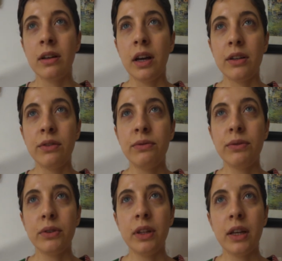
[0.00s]
I don't
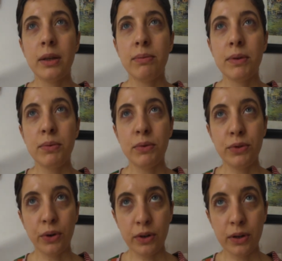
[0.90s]
feel like people
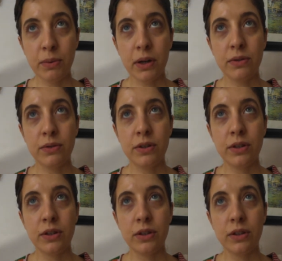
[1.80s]
talk about
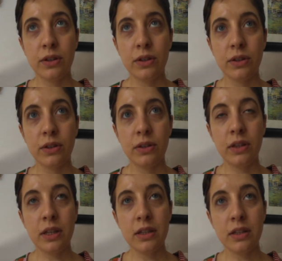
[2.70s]

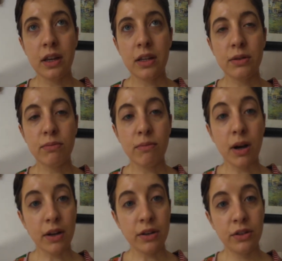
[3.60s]
this as
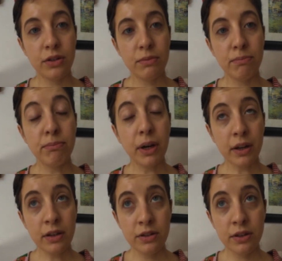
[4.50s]
much,
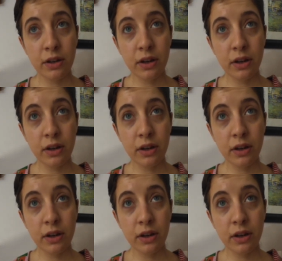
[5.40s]
but